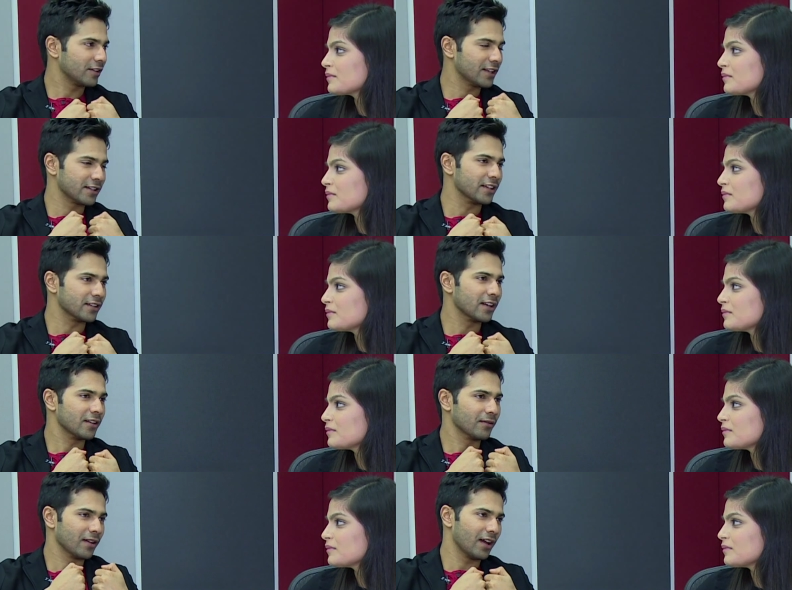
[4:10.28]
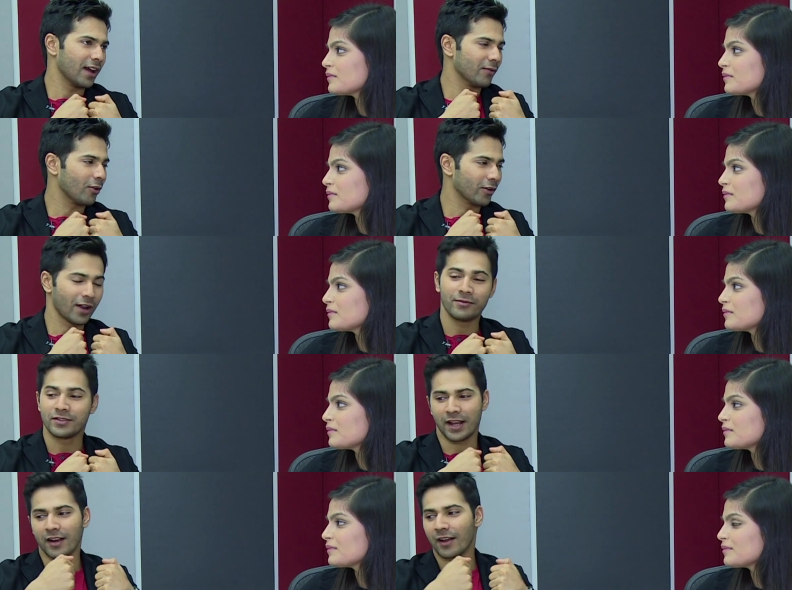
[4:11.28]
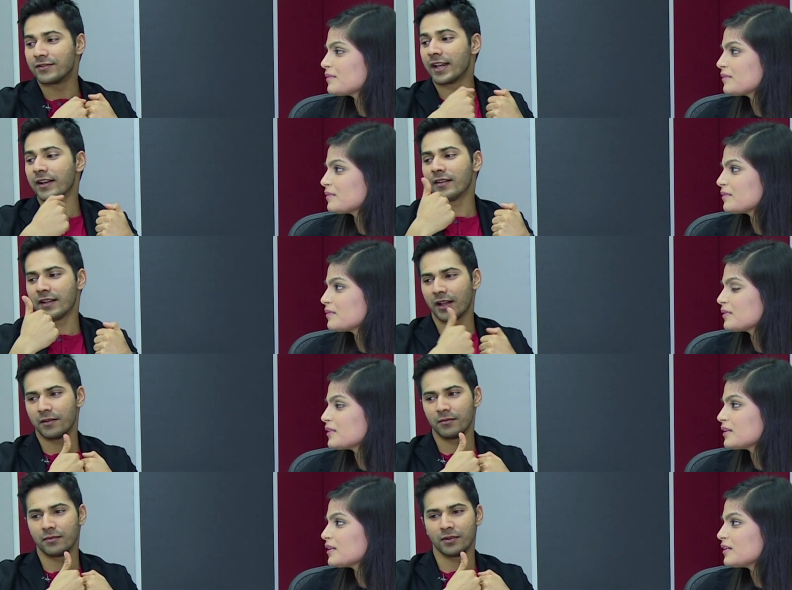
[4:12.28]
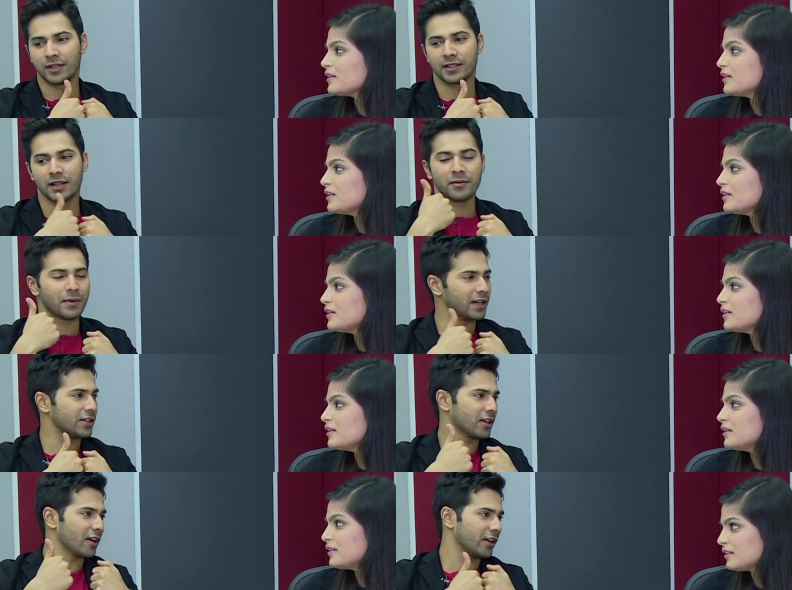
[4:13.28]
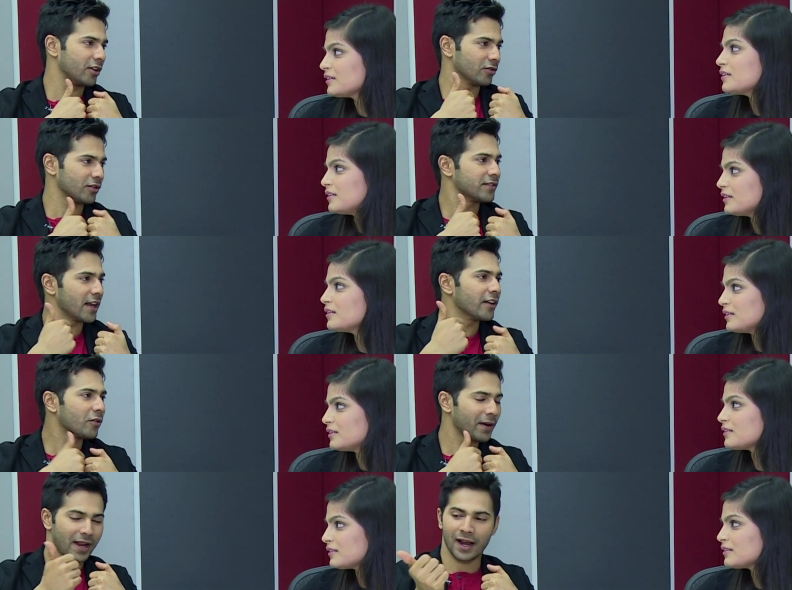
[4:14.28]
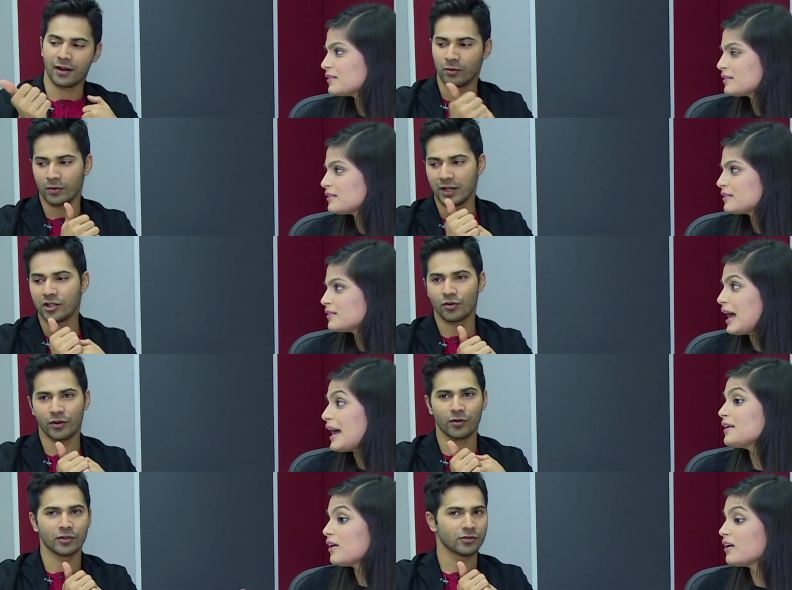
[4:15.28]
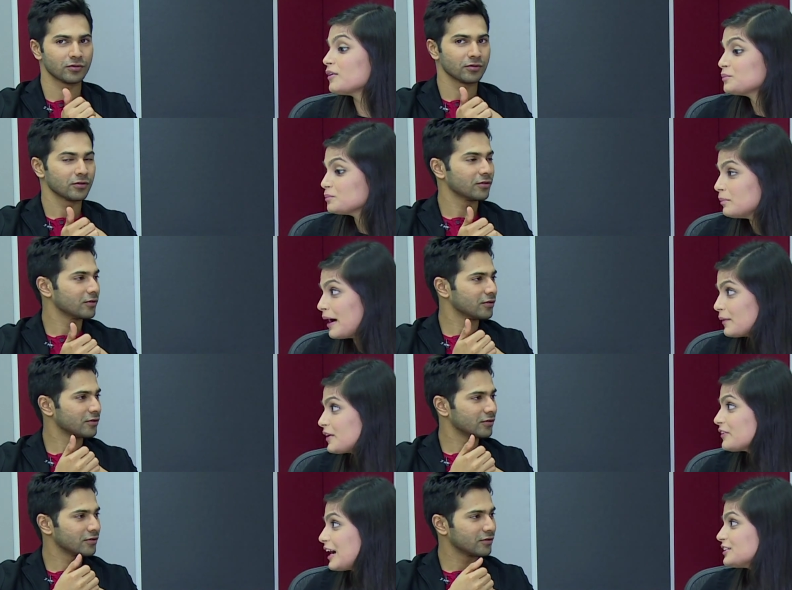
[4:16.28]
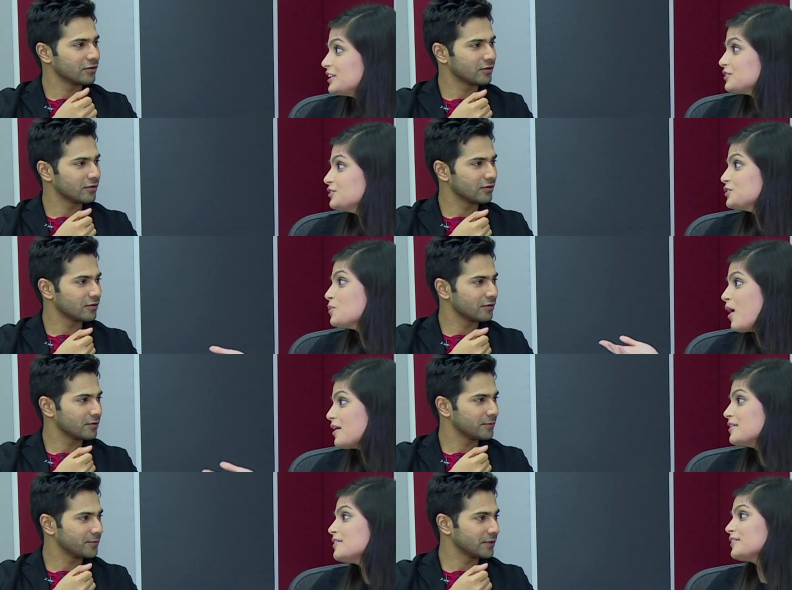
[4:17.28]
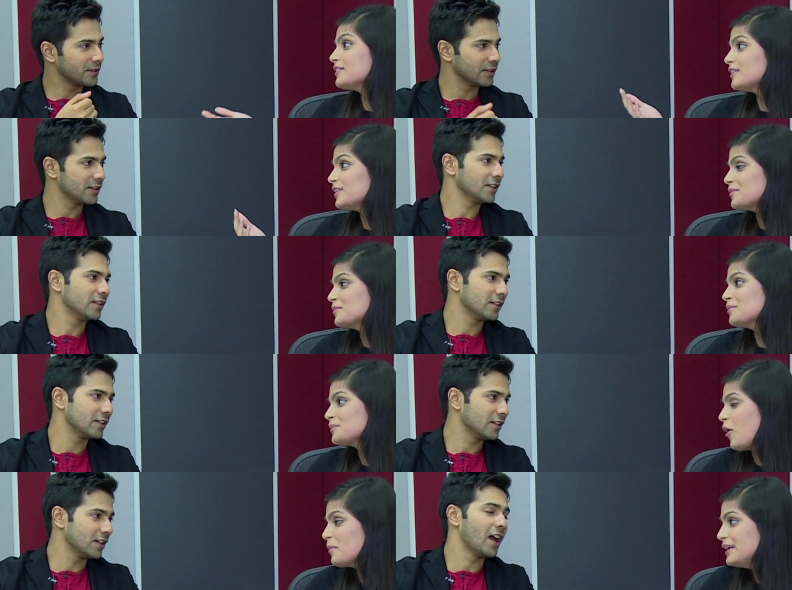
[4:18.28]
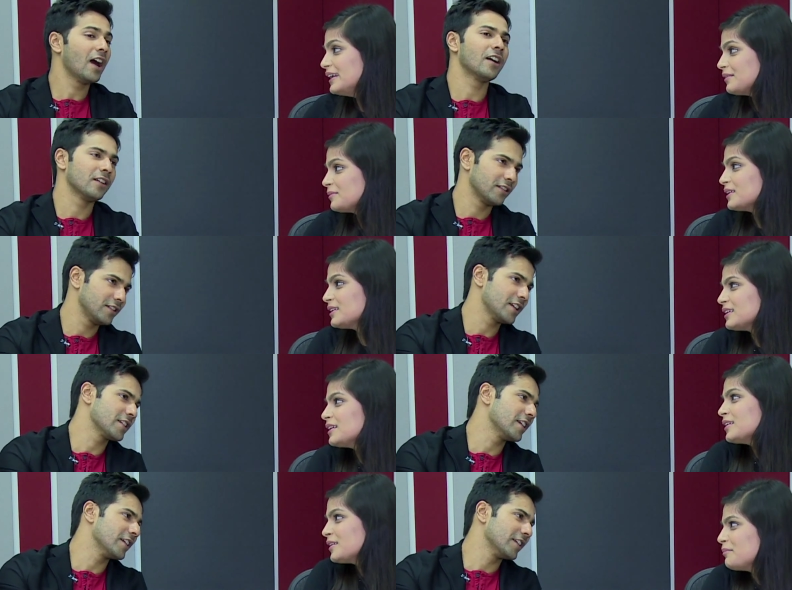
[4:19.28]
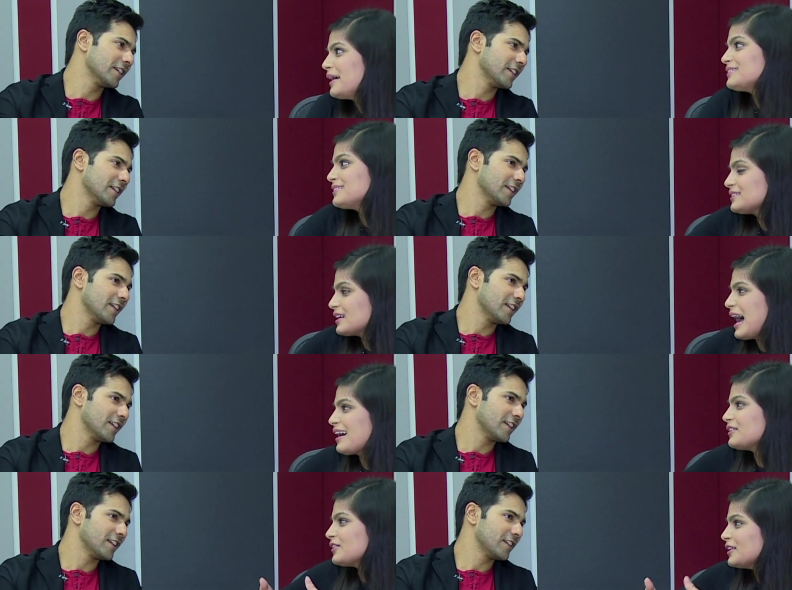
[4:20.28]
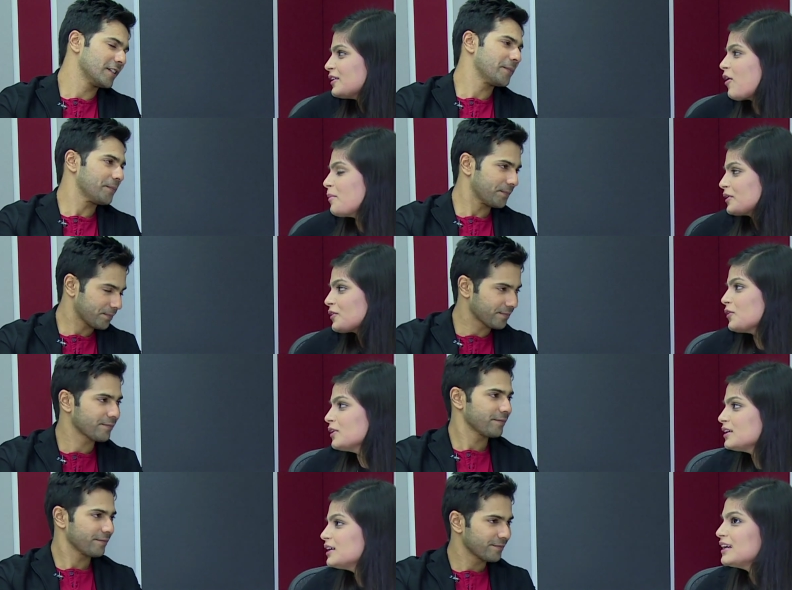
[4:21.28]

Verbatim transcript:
Speaker 1: let's see. It, I want. I've sent I've sent it there. they're still in Malaysia right now, so I've sent it to my dad. he'll show and, it.
Speaker 2: And uh, by the way, congratulations! You won the comic. Yeah, yesterday. Best actor in a comic role.